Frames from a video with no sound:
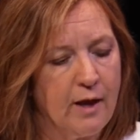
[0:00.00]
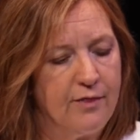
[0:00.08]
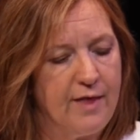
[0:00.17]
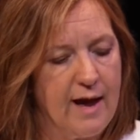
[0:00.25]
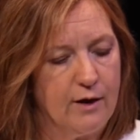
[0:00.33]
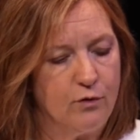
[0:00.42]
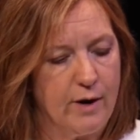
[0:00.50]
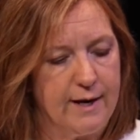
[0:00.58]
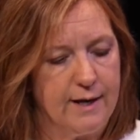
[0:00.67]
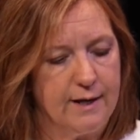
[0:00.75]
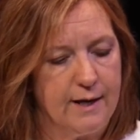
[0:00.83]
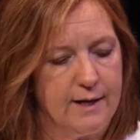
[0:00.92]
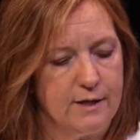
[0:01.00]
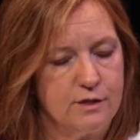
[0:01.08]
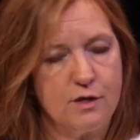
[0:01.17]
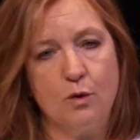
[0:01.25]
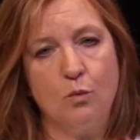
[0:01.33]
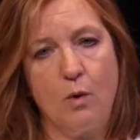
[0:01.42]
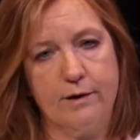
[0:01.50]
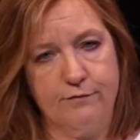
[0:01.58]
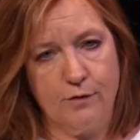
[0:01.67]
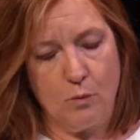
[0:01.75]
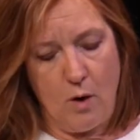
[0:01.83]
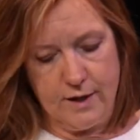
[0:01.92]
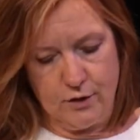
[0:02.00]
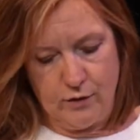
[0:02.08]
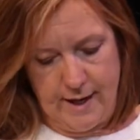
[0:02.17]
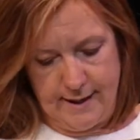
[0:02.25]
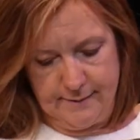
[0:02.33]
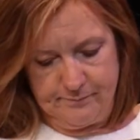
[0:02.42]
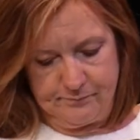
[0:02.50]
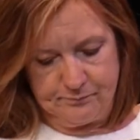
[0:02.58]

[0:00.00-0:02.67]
that credit is a one-for-one credit.